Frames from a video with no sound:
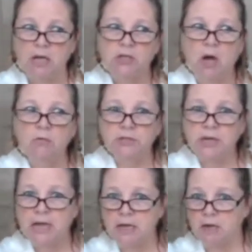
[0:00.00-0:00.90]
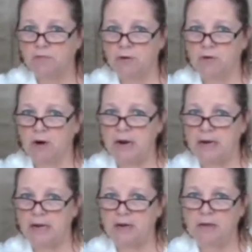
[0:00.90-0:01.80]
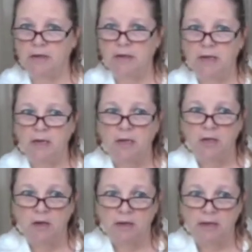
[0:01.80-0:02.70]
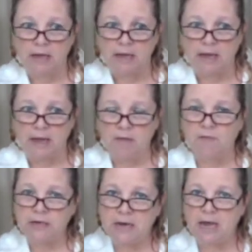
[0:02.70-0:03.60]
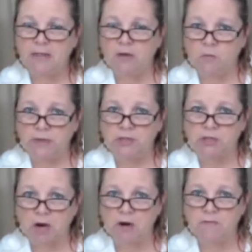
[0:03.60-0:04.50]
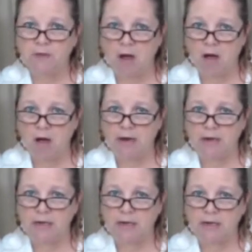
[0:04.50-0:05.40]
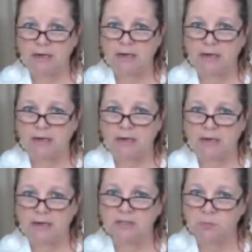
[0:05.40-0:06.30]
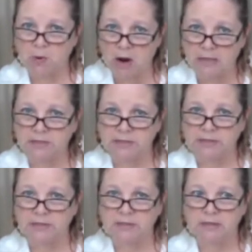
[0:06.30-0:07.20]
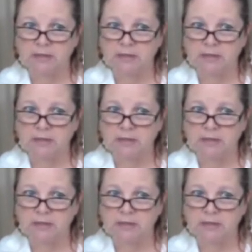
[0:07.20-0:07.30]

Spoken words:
Don't take it for granted. Every day that we serve God is priceless.